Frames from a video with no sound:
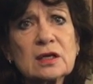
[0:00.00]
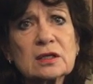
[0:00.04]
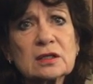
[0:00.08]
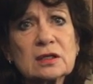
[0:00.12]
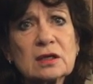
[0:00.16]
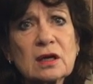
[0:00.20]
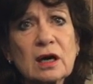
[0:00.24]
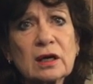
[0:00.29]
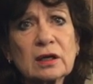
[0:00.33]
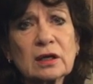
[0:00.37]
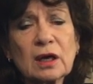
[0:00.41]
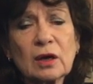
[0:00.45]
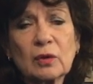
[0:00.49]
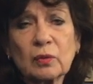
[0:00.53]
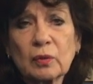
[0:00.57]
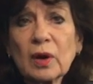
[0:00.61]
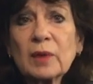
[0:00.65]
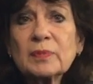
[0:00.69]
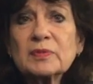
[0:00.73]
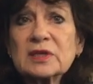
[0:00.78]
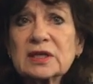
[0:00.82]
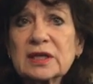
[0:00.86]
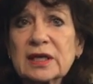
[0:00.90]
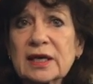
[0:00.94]
not
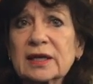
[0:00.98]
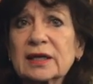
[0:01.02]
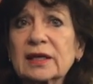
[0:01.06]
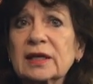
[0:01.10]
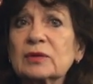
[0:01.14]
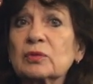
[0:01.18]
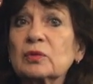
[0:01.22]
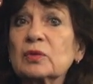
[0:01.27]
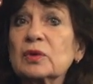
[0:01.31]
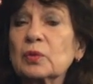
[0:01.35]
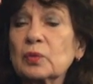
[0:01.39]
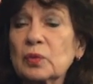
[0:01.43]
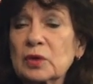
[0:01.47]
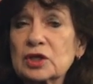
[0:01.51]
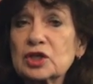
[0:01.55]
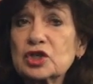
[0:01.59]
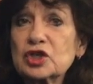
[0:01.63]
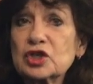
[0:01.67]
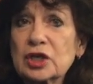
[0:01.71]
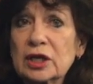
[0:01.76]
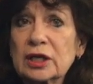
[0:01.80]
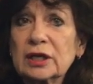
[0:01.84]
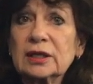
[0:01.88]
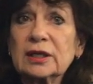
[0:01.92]
erupt again, and
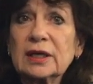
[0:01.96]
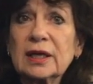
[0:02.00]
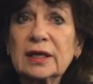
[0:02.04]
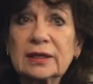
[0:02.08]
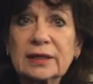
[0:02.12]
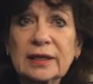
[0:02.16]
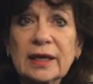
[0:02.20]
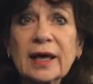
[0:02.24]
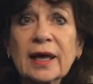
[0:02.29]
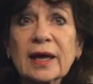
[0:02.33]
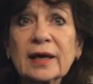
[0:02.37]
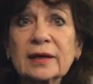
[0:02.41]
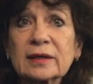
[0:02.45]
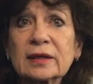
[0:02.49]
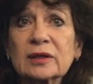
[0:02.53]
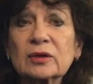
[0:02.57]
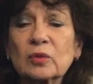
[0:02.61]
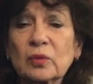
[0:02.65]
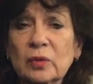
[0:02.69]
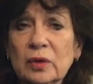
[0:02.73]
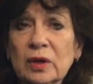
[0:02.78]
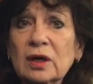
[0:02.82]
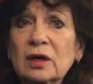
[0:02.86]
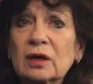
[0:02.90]
which it can
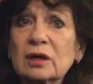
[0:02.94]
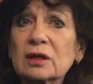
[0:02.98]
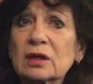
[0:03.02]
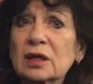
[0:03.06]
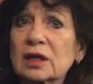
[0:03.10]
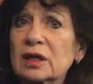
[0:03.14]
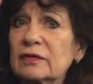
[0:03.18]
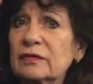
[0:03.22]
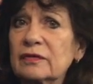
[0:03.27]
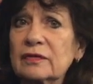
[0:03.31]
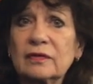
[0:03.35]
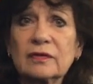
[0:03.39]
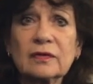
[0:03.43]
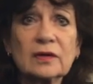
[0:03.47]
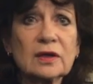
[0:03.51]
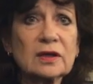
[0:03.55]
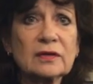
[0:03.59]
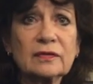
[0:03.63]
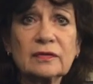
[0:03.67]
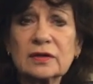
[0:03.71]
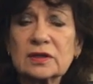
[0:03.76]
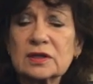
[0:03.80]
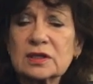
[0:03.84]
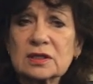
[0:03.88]
and will if
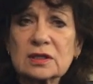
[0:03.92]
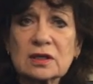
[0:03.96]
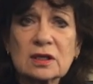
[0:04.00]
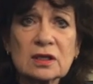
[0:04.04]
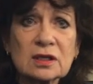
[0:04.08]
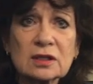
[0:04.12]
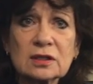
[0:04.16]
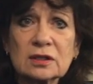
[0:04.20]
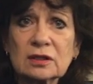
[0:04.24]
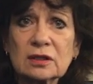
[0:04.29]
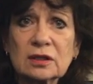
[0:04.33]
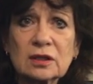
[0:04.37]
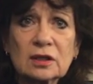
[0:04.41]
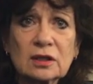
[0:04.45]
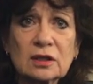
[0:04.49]
it's not